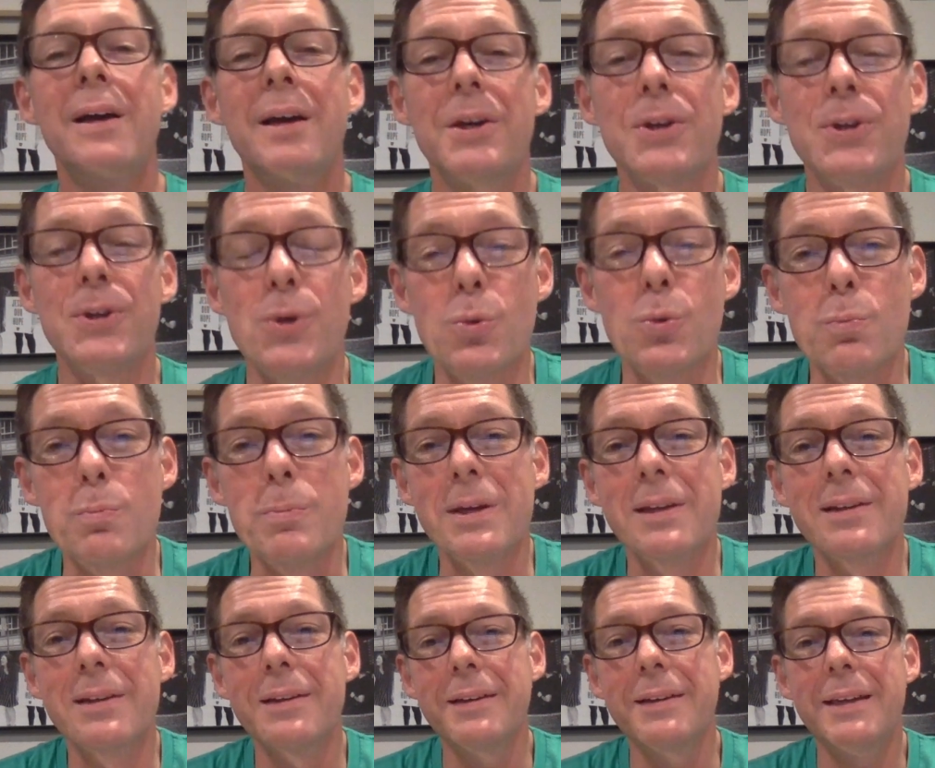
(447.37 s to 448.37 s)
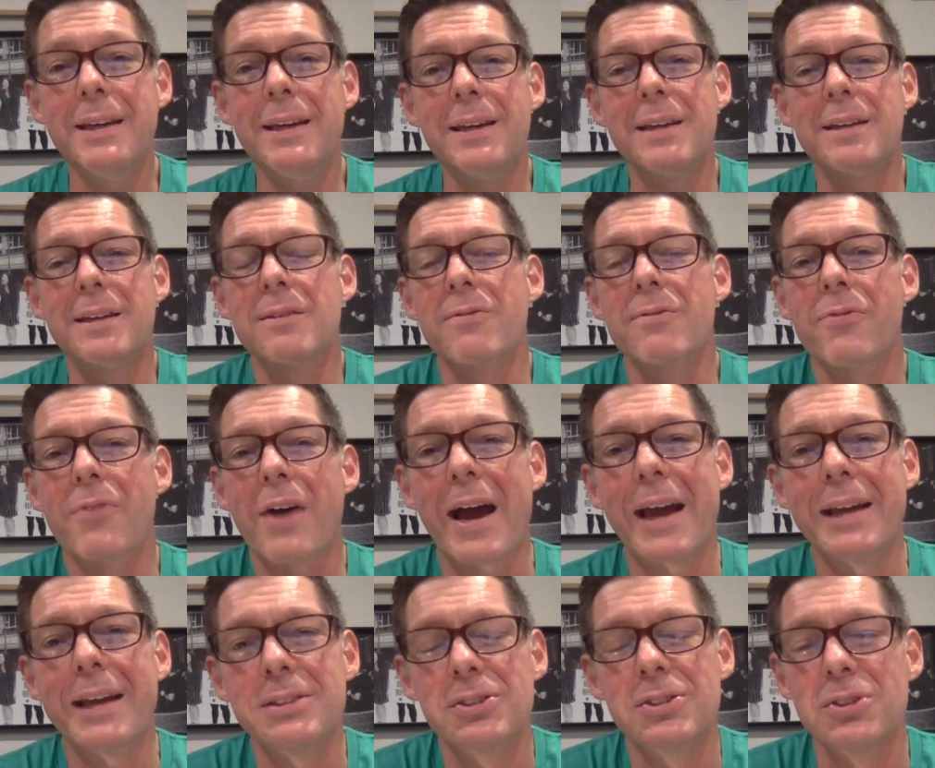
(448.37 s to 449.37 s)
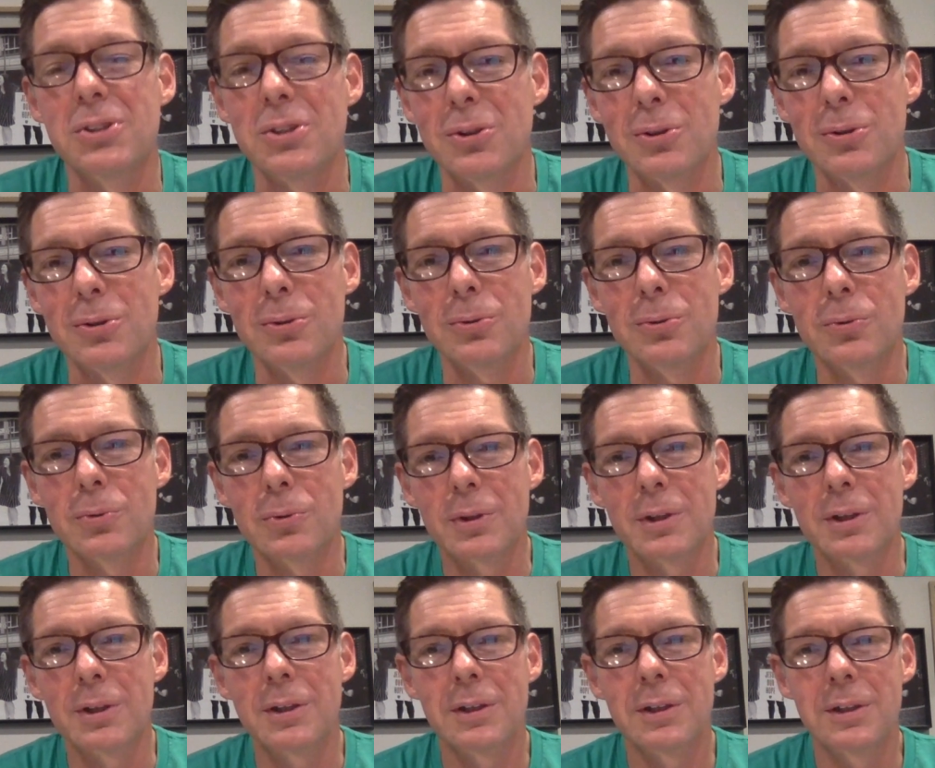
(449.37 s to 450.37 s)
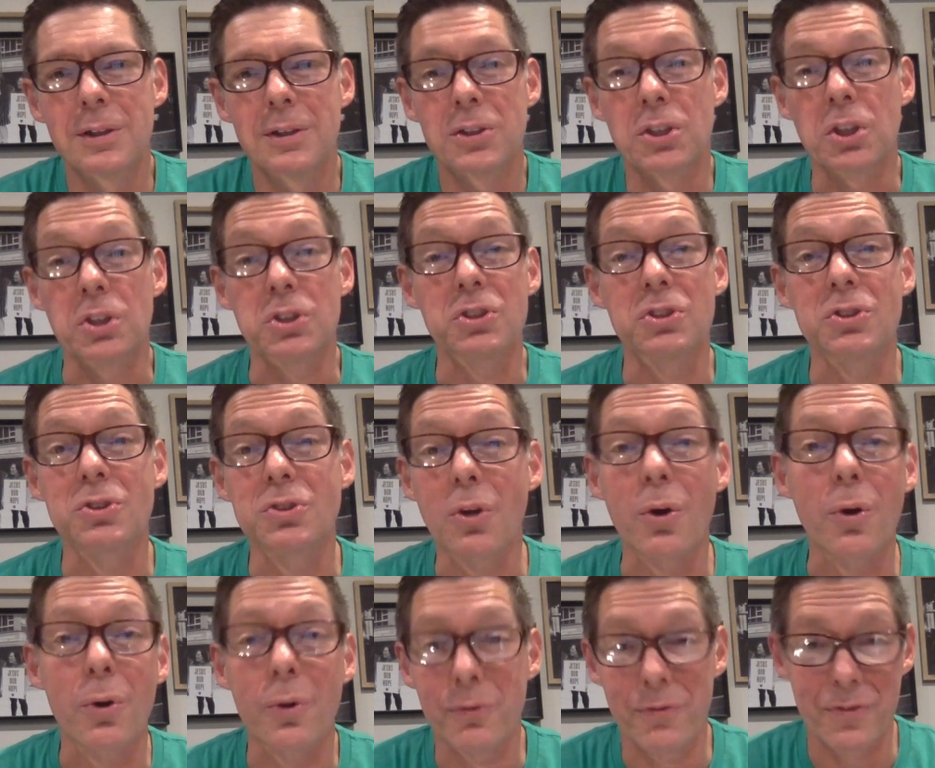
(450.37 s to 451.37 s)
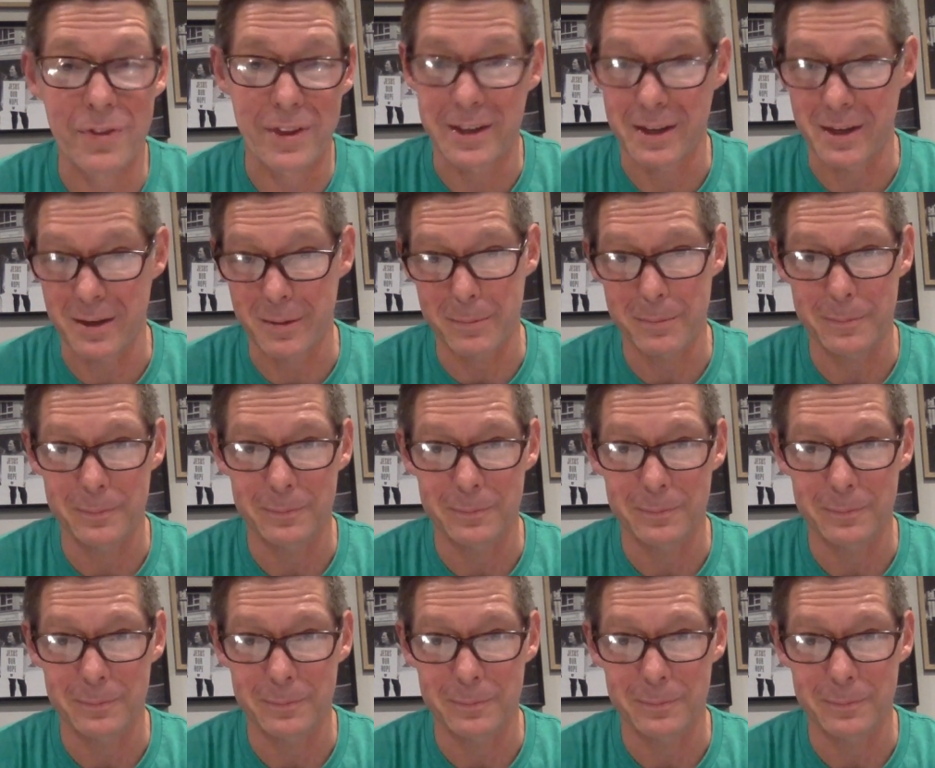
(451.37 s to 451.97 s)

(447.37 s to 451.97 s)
Humility invites you to serve them,